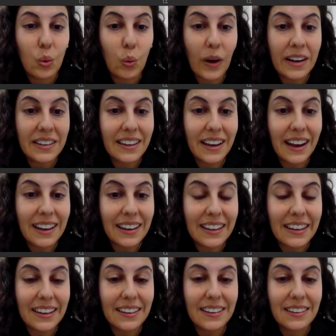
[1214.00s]
1
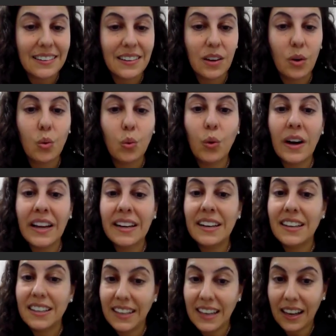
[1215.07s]
garlic,
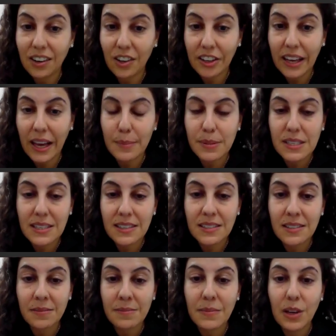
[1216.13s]
1 yellow
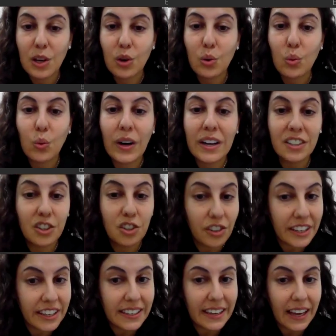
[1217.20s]
capsicum, 1
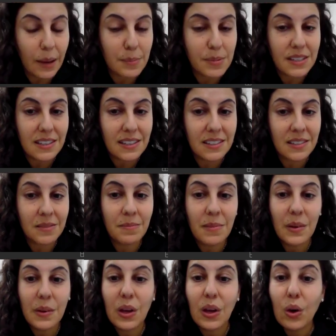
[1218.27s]
green
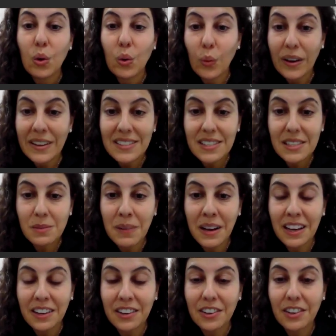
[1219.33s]
capsicum, 1
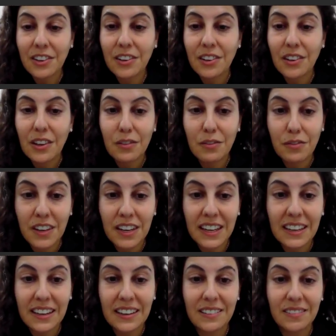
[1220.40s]
tomato,
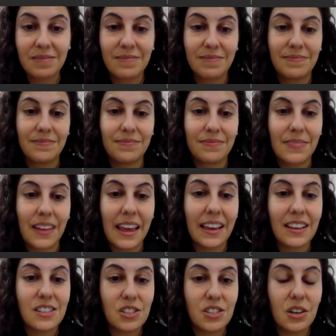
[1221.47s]
vinegar,
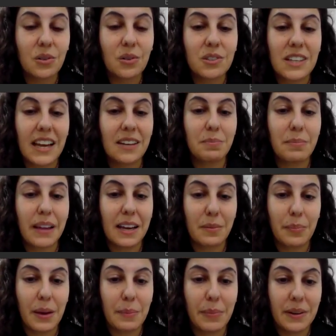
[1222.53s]
salt and
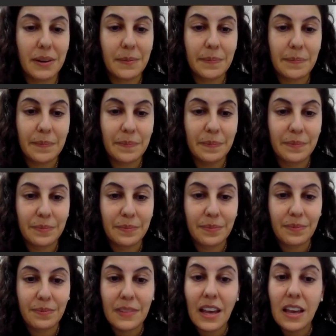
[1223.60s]
black pepper.
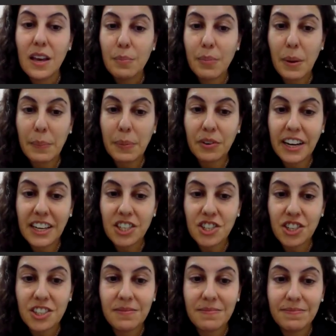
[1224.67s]

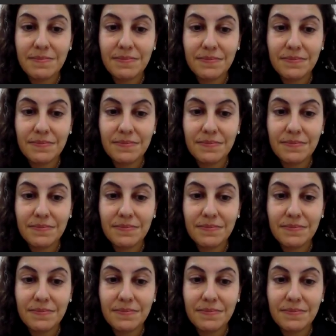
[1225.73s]
Preparation: